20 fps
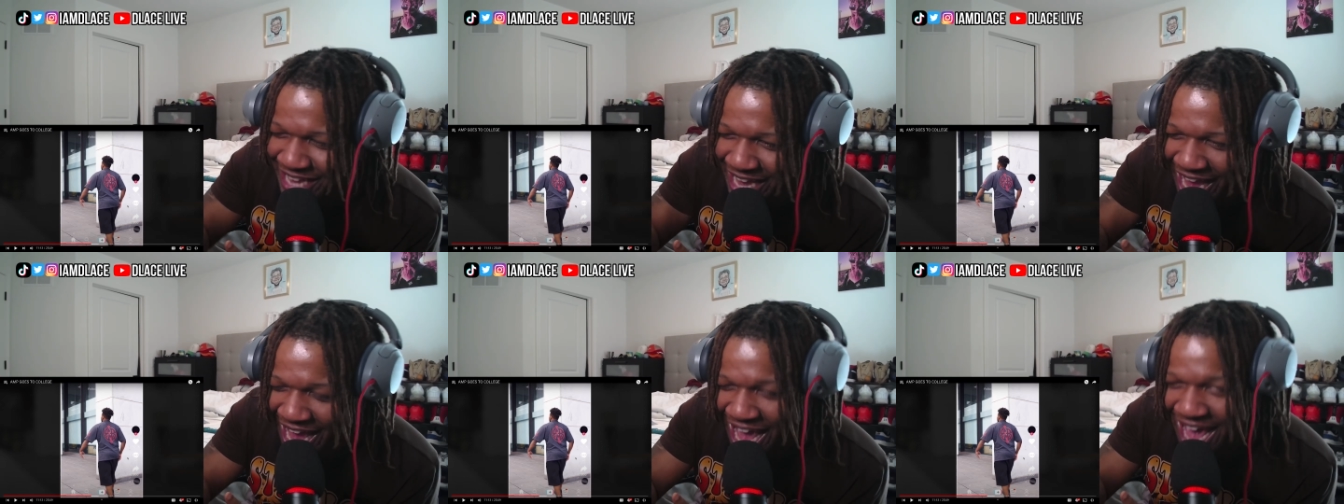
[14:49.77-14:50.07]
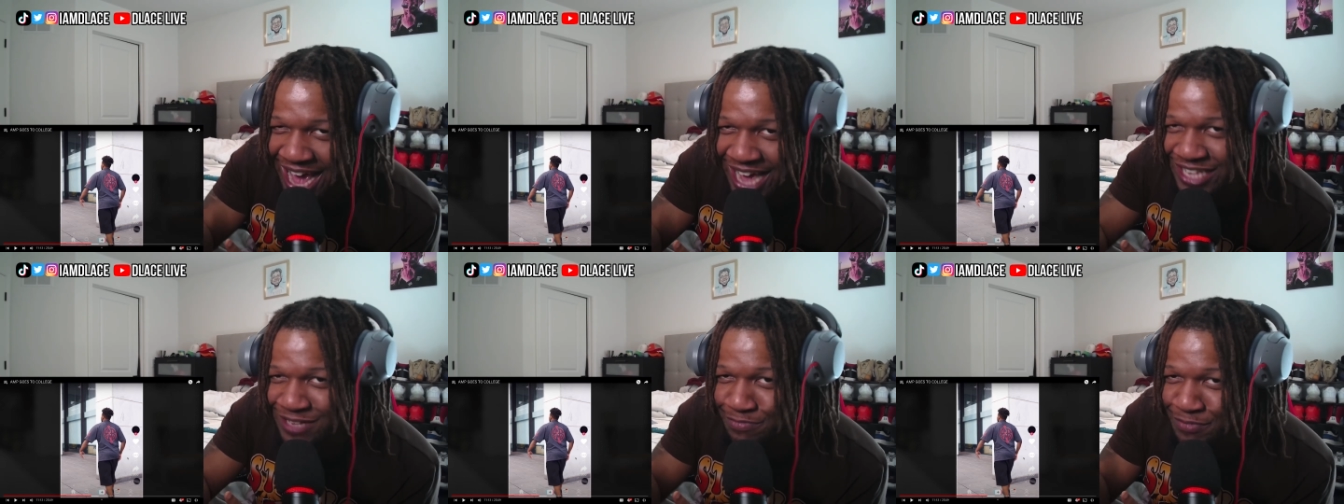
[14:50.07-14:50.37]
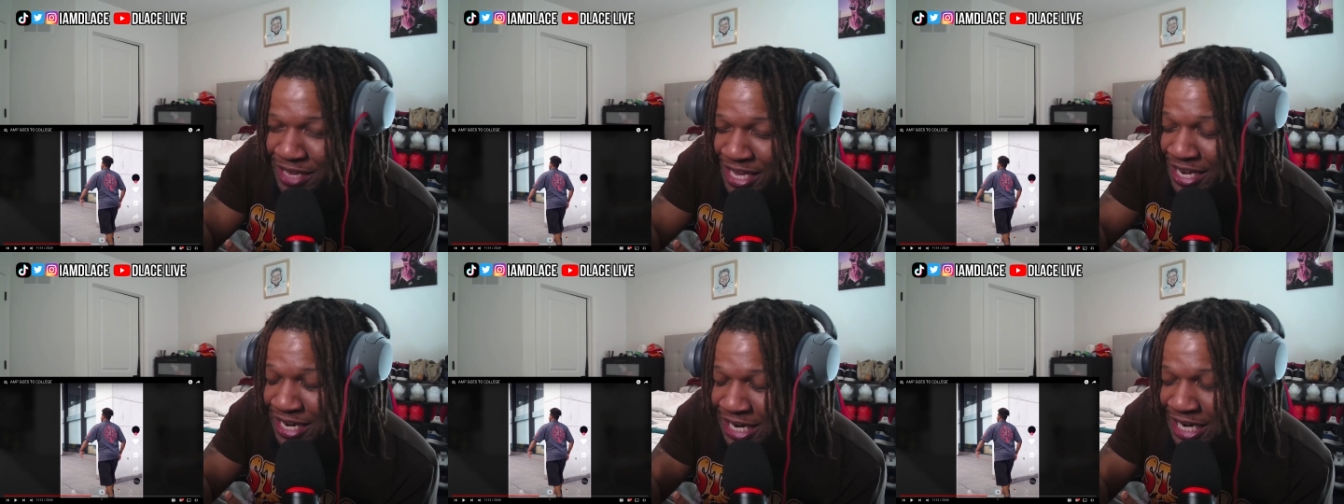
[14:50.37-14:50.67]
has
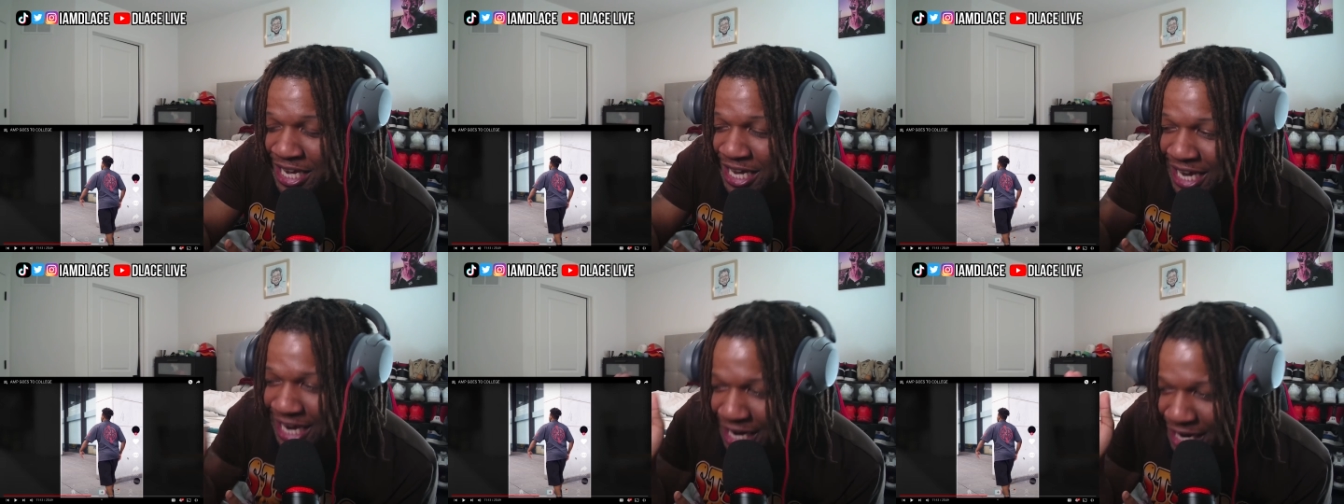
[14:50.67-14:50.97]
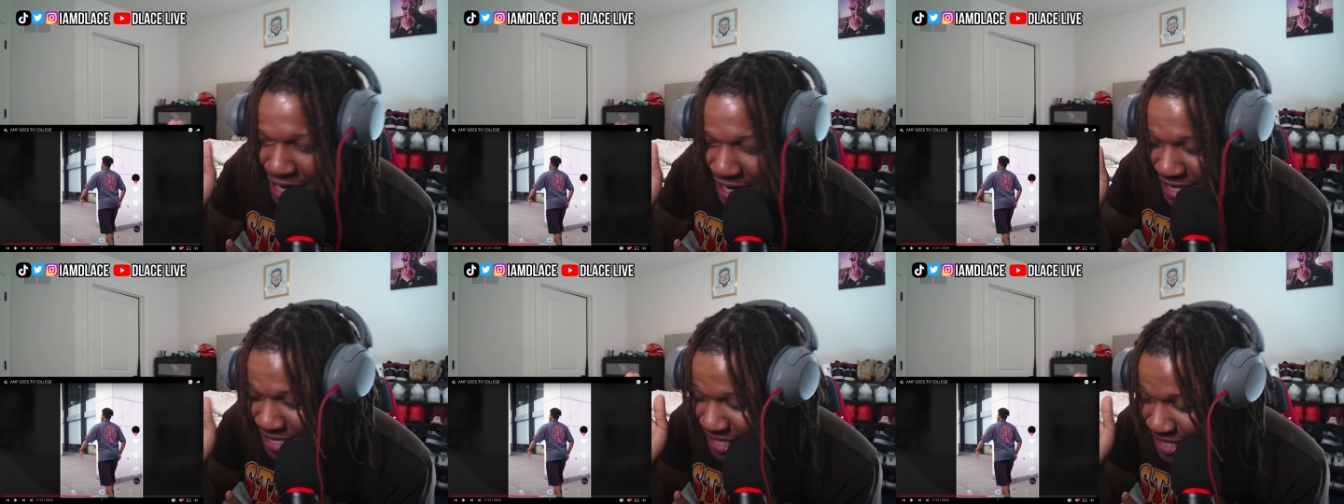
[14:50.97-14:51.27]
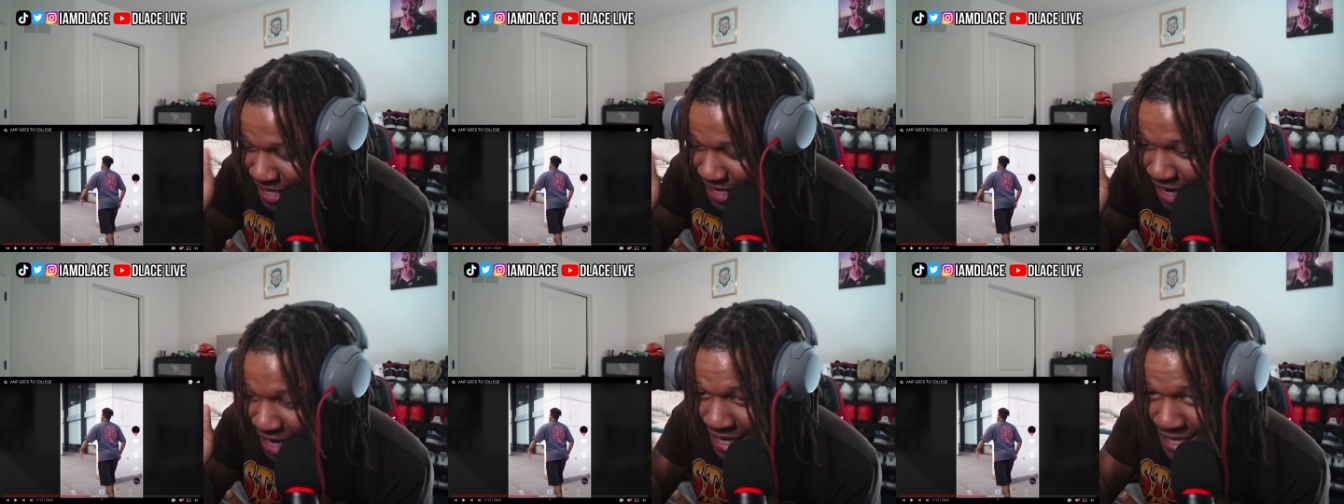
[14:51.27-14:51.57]
me looking
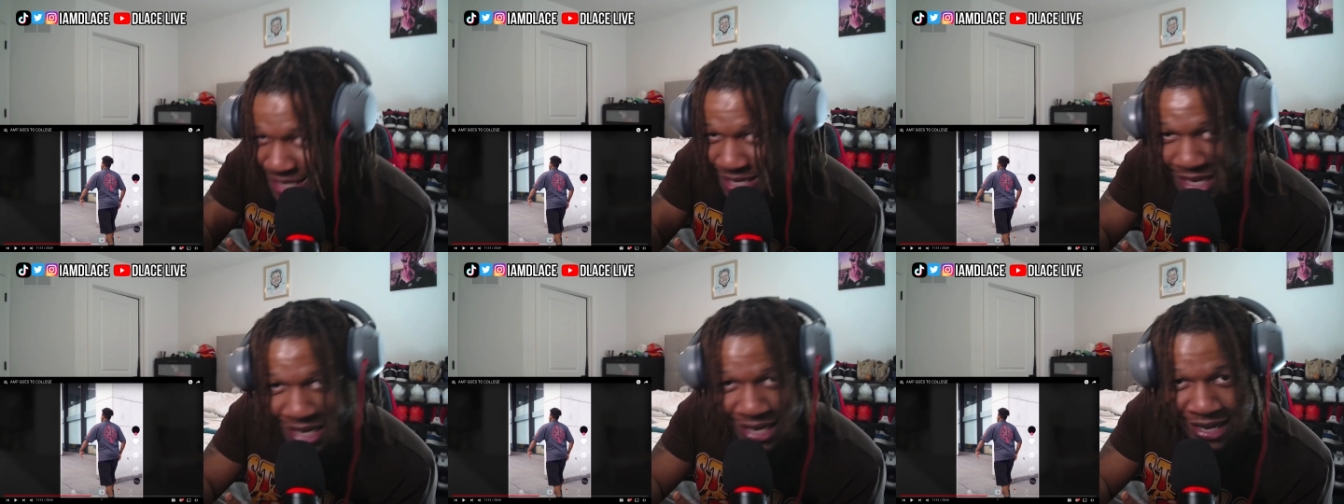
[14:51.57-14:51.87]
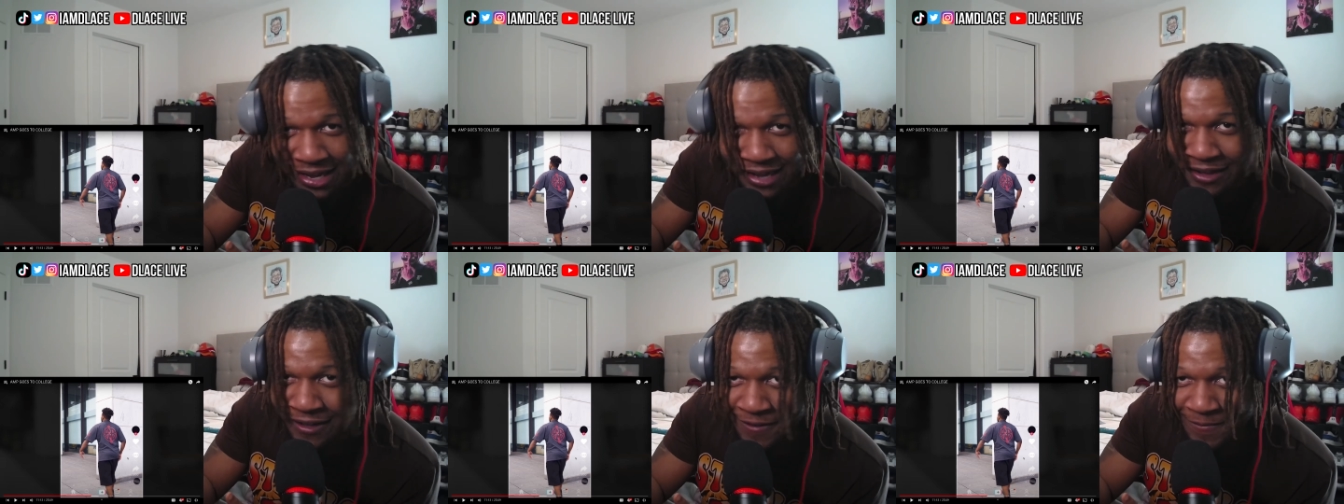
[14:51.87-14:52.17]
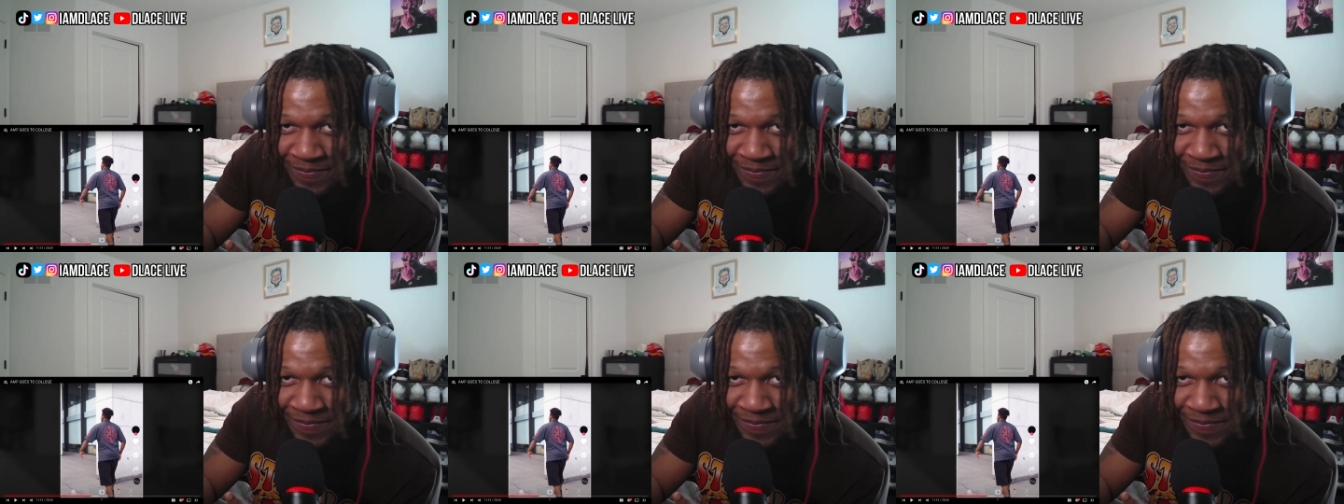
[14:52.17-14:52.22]
disgusting.